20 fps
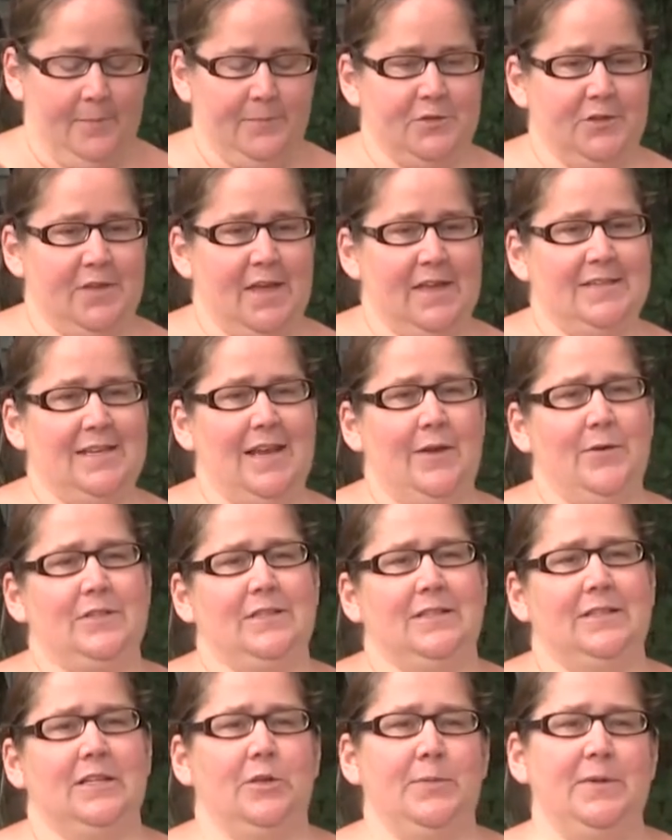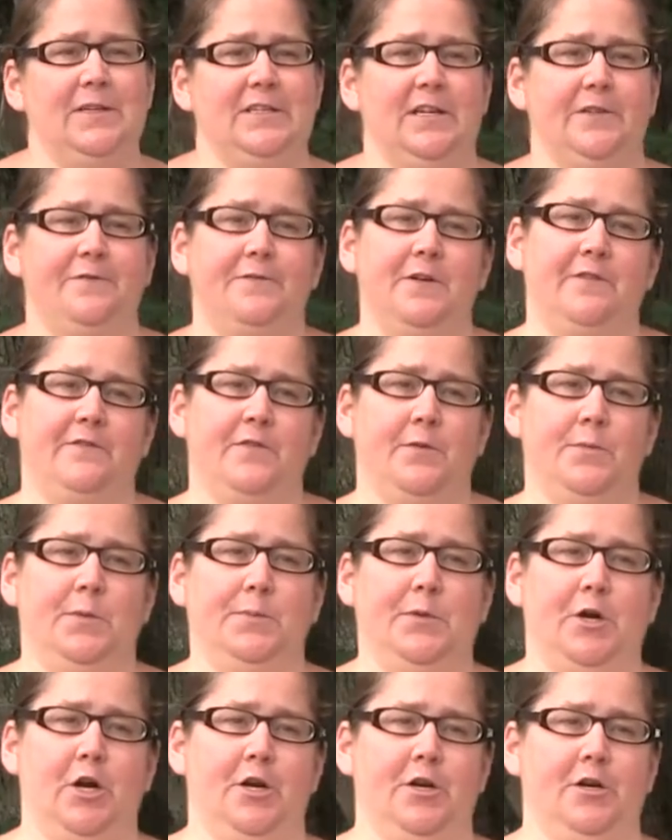So that's how it's a little bit different from
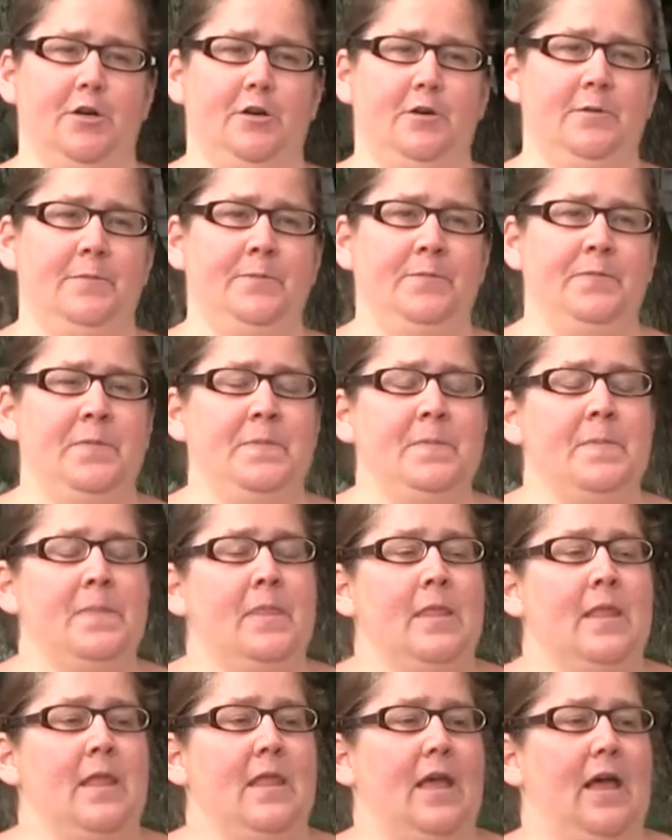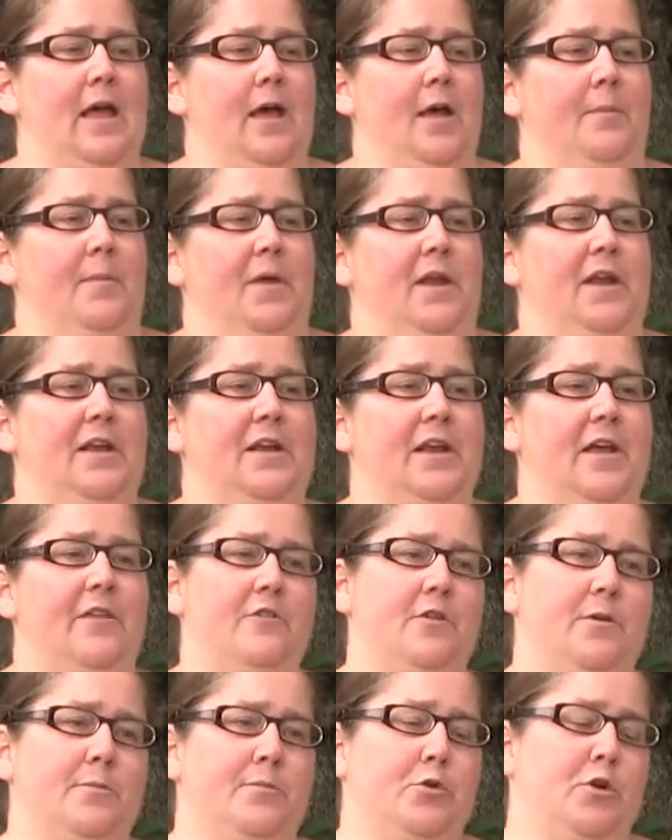a barter. And
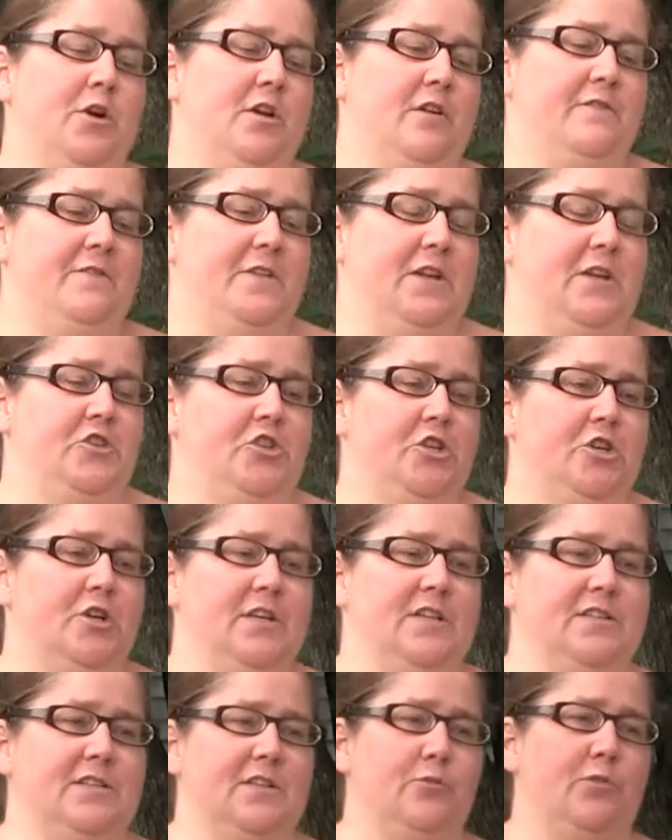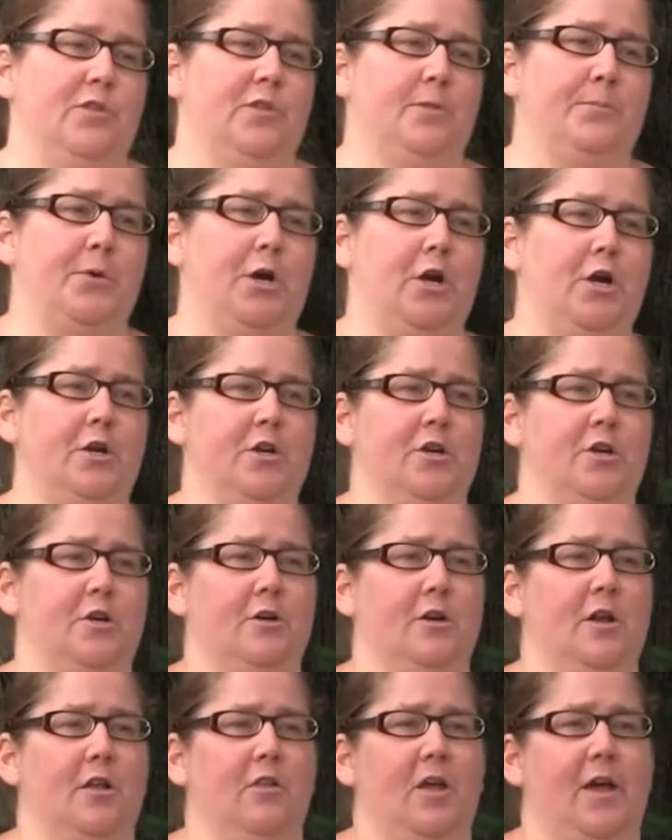another important feature is that with a
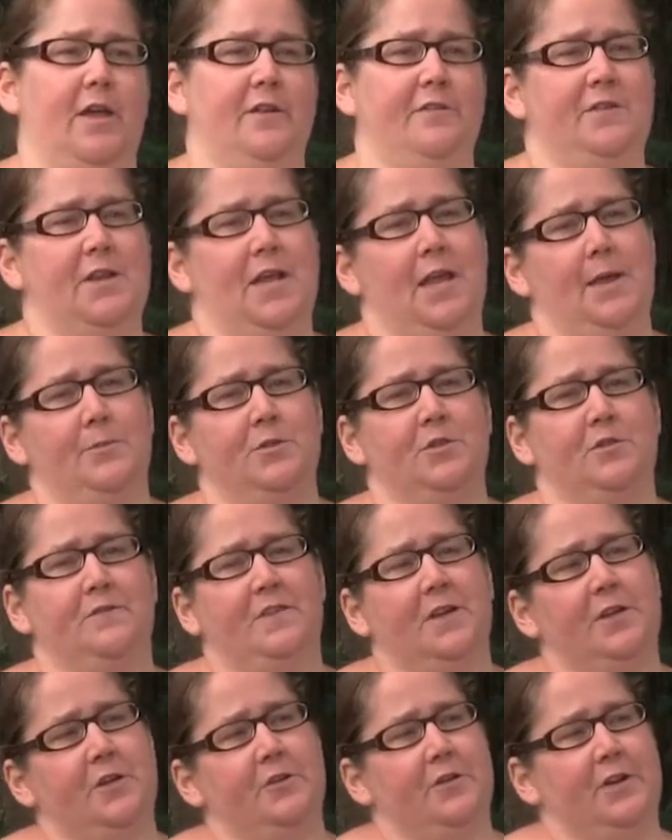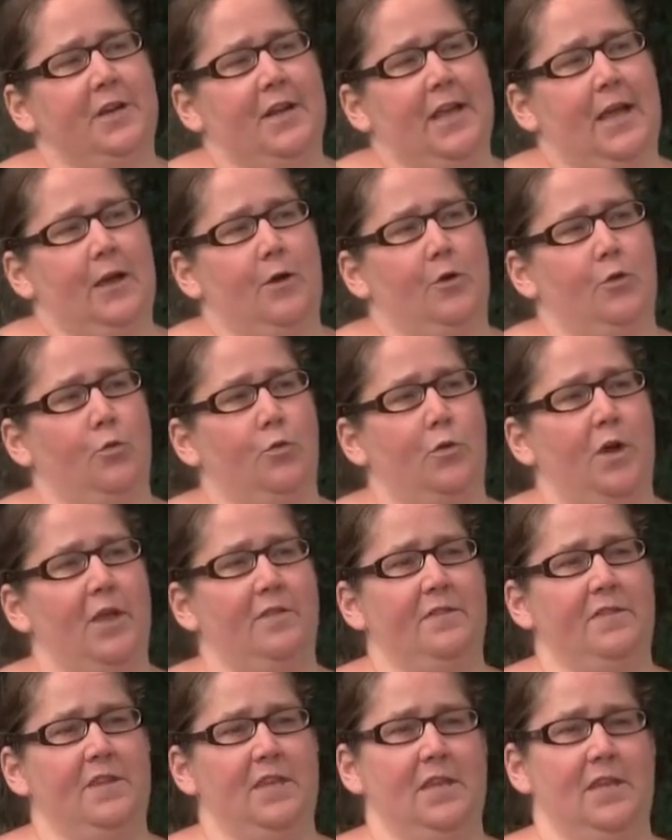barter, a lot of times you're figuring out
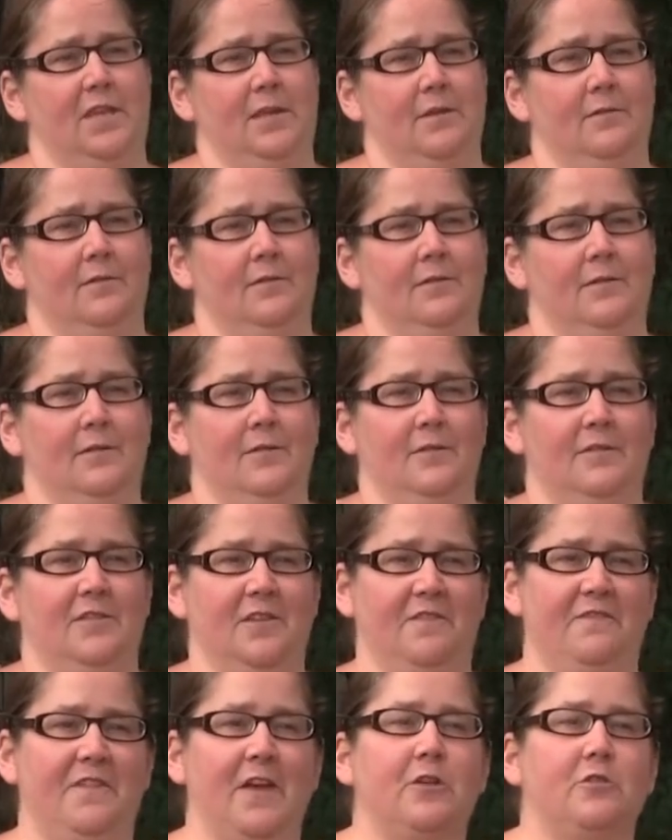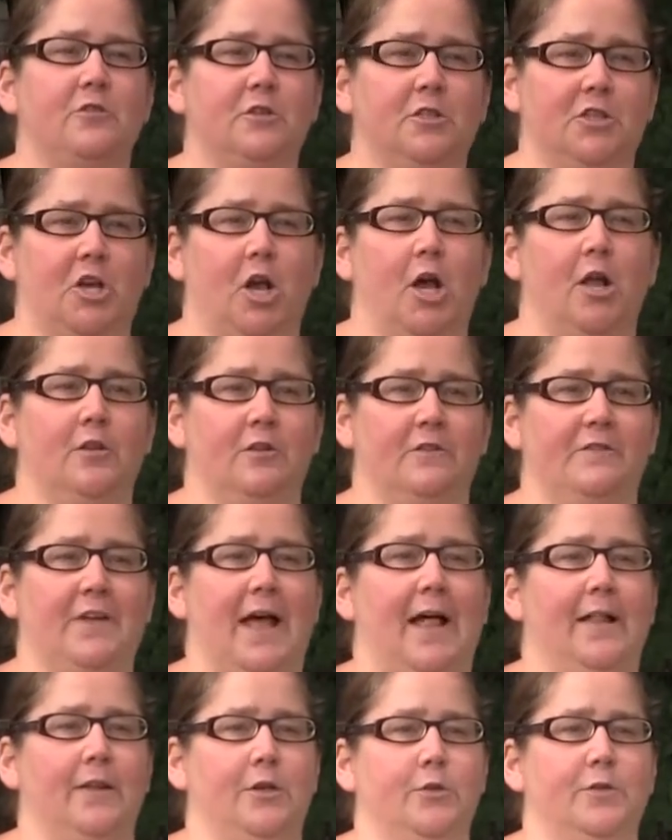what the federal dollar
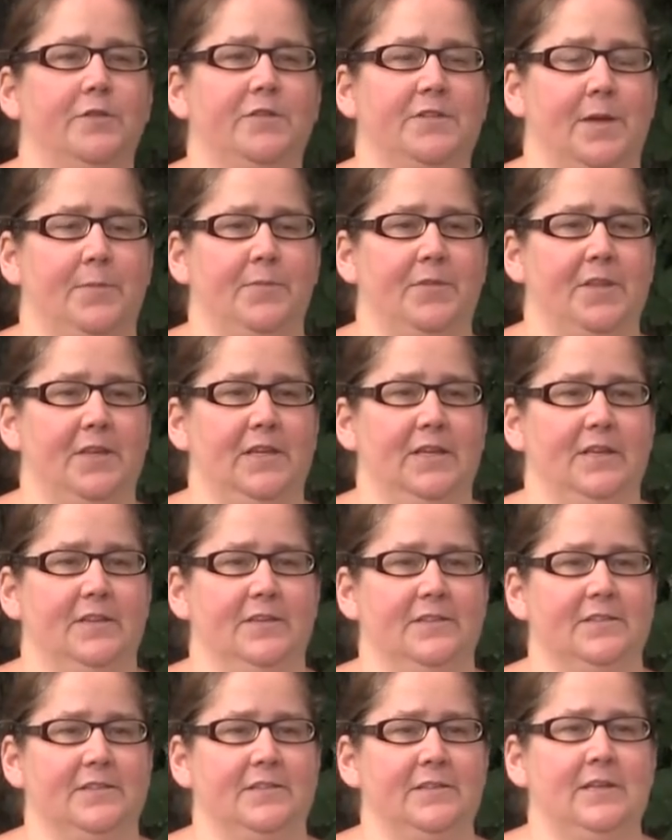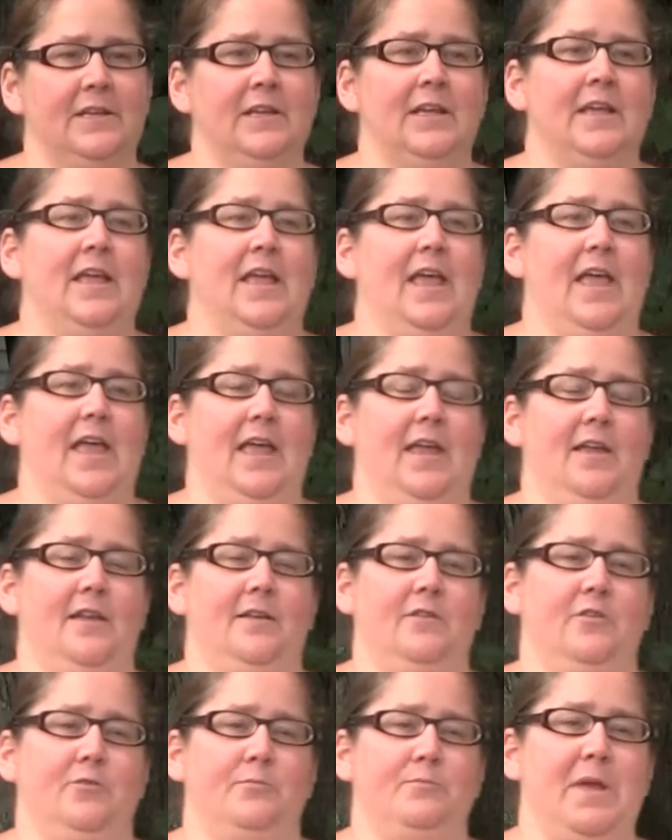value of something is
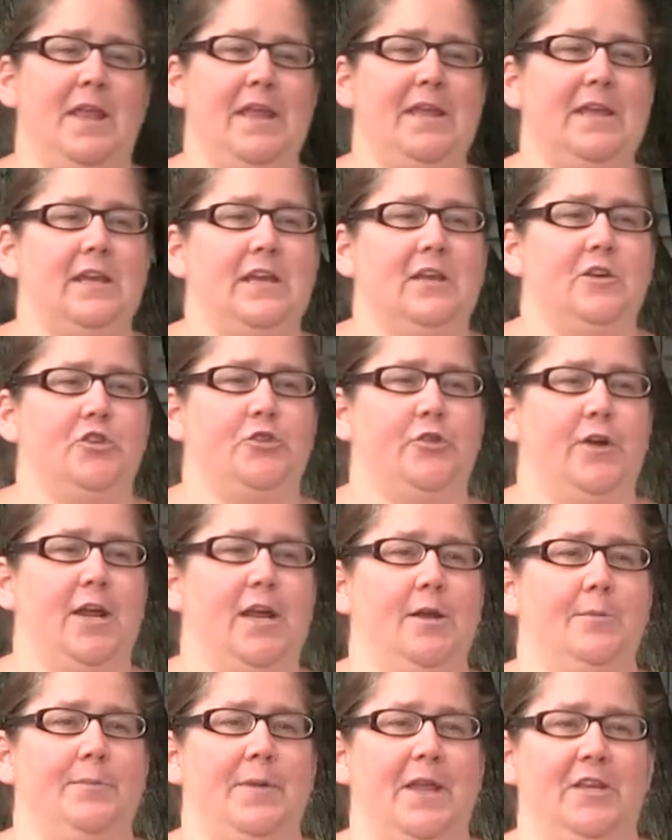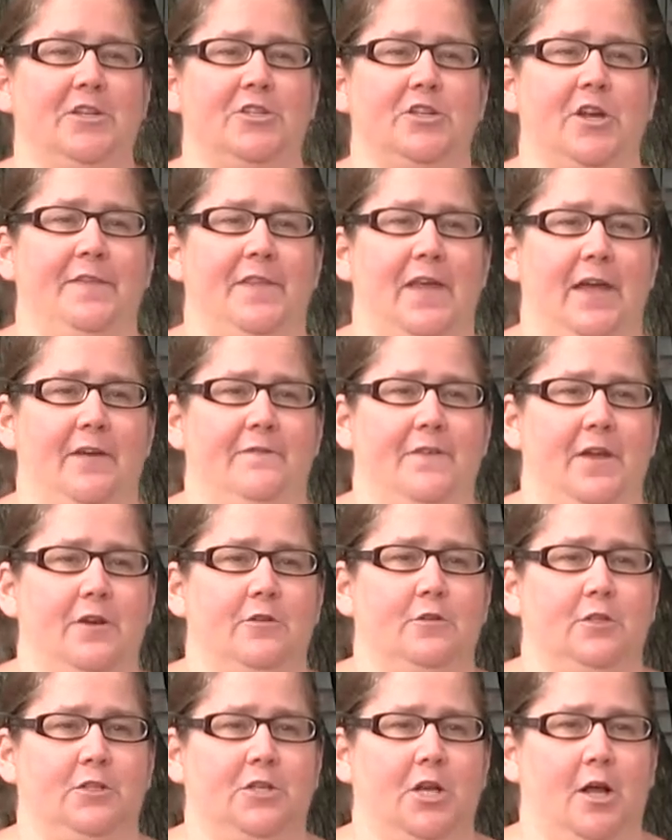and making a trade based on that
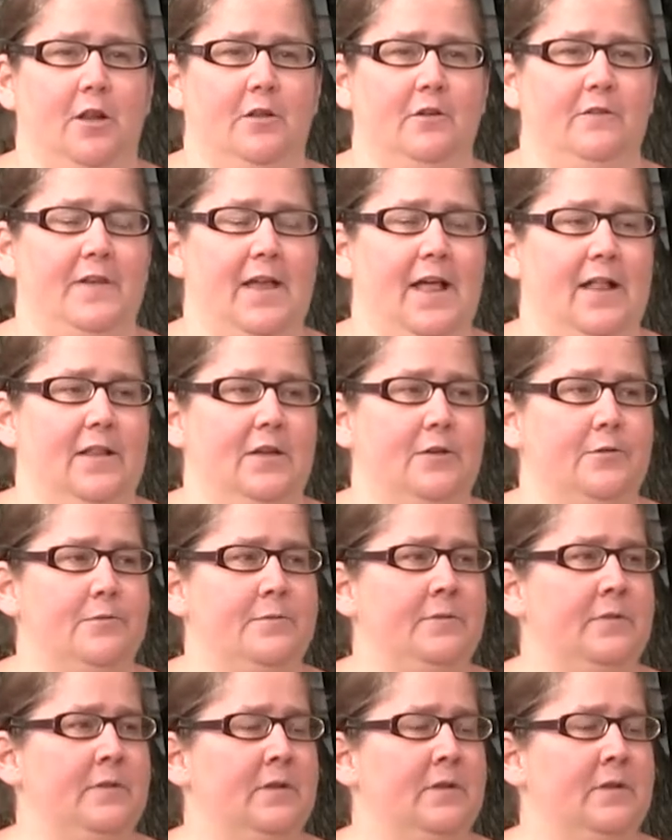federal dollar value.